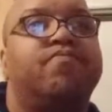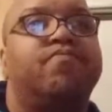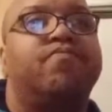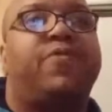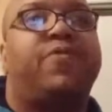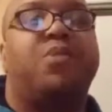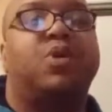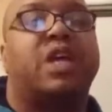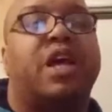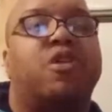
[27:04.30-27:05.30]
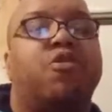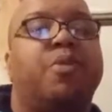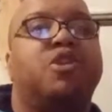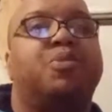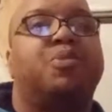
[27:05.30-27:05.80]
feet per second or
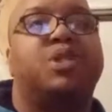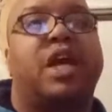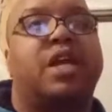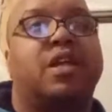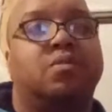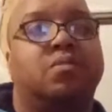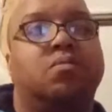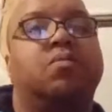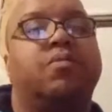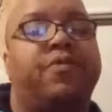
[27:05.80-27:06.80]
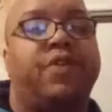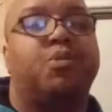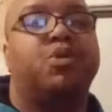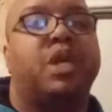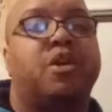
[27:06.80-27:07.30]
meters per second. Feet
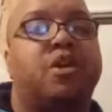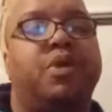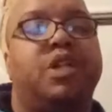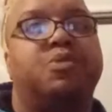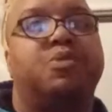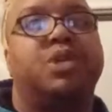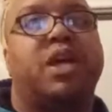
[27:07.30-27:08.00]
per second or meters per second.